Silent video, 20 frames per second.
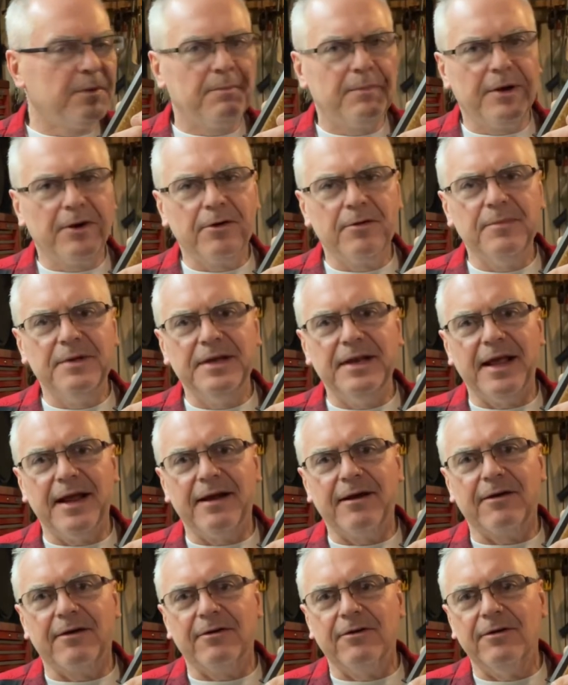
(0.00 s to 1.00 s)
Pyramid
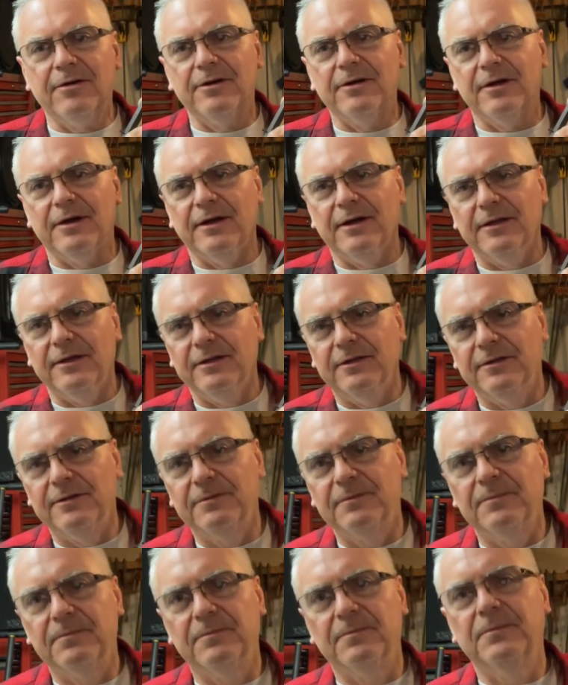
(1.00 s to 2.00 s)
Air,
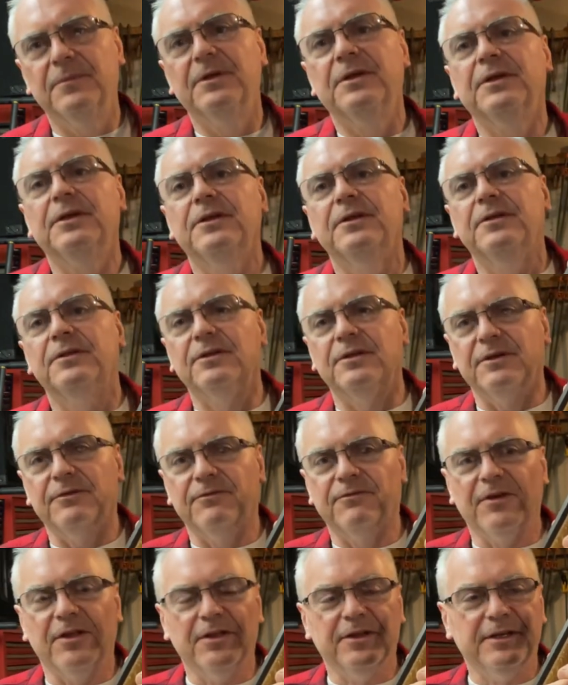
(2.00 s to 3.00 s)
the
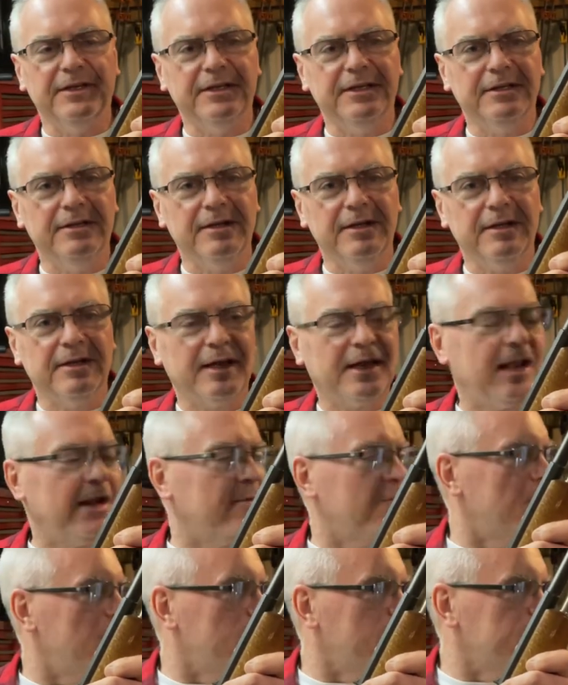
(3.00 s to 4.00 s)
fella did, I can't
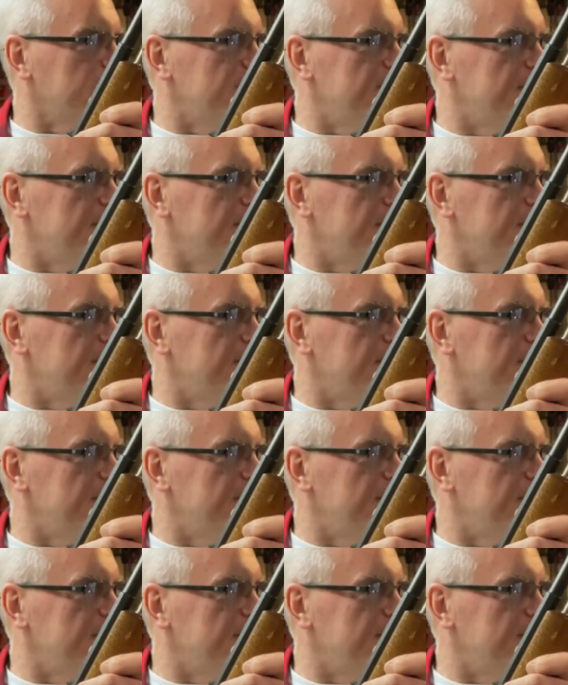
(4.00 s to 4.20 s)
remember his